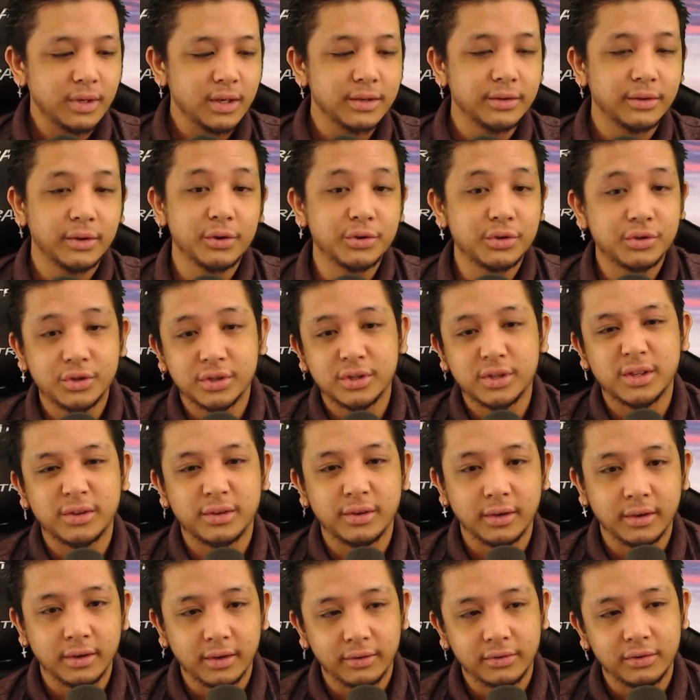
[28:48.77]
those are just
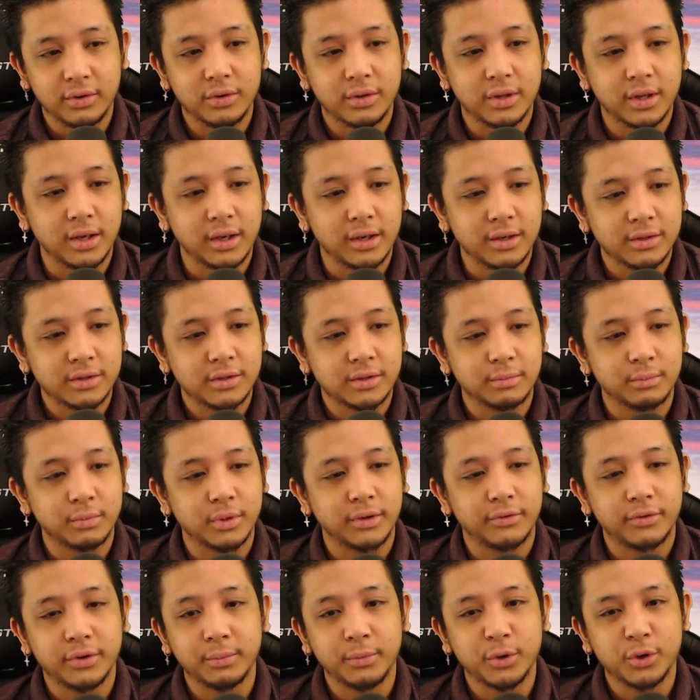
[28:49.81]
a few things.
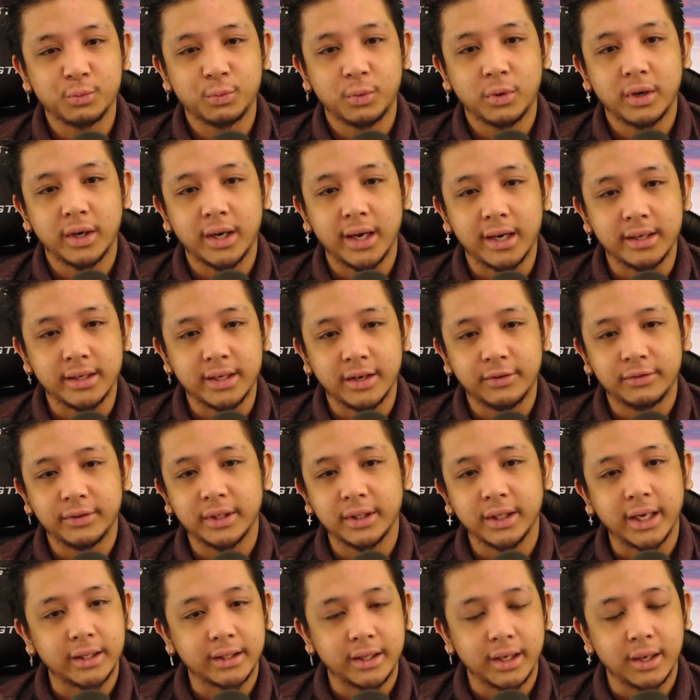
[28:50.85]
But for the most part, I
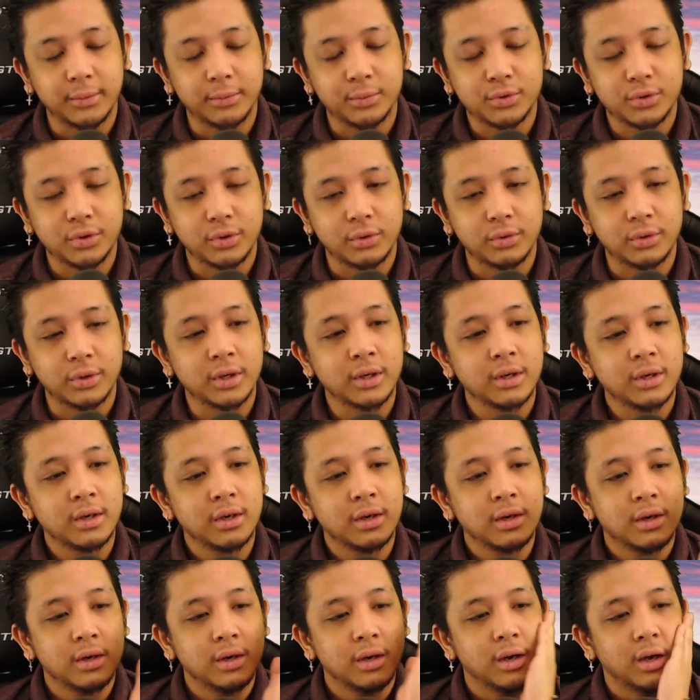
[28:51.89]
definitely liked the episode,
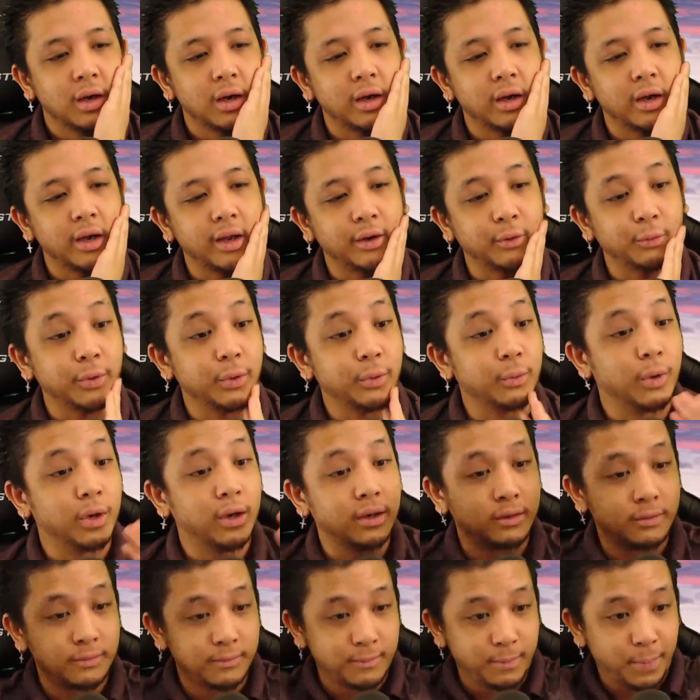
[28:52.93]
and we
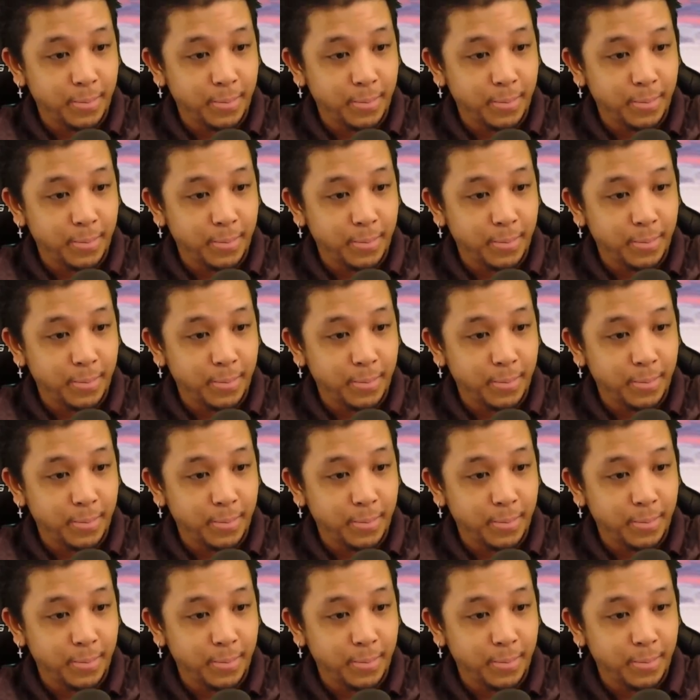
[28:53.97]
won.